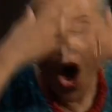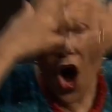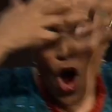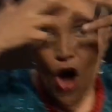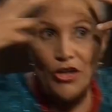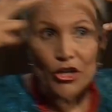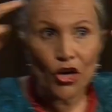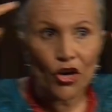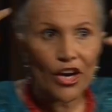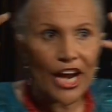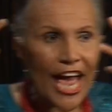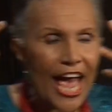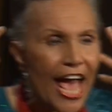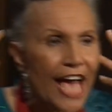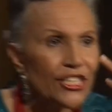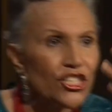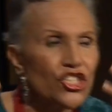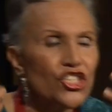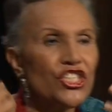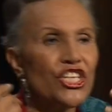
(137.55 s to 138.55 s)
On her
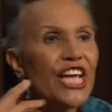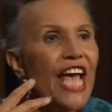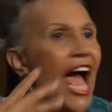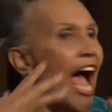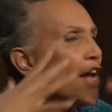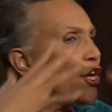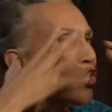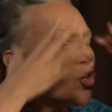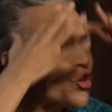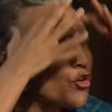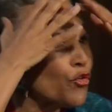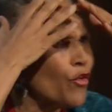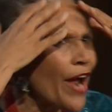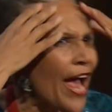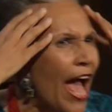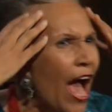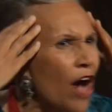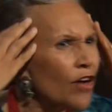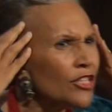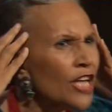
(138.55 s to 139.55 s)
head, she had a
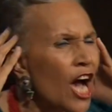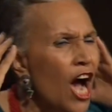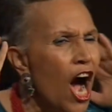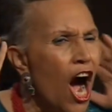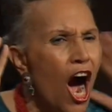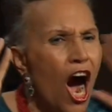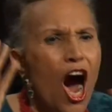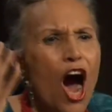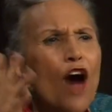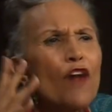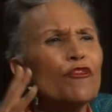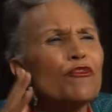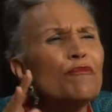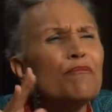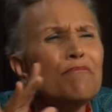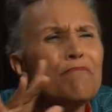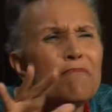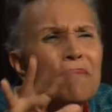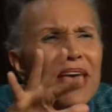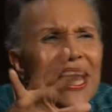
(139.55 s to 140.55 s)
crown of
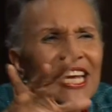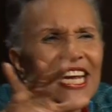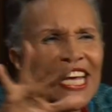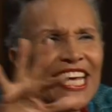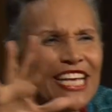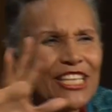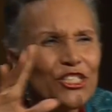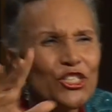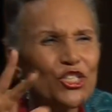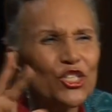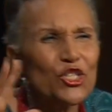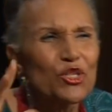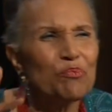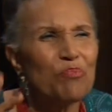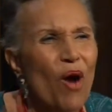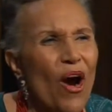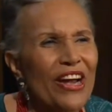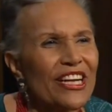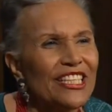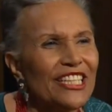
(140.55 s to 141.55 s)
many
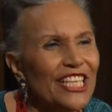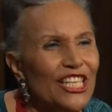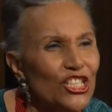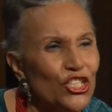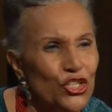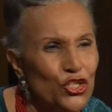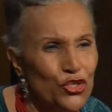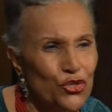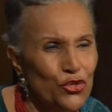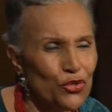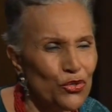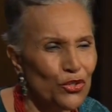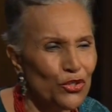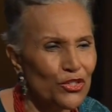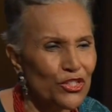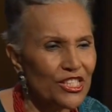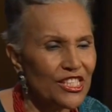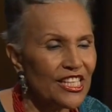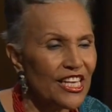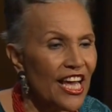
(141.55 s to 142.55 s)
sparkling
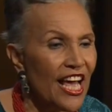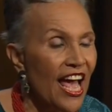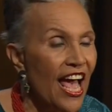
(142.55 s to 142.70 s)
jewels.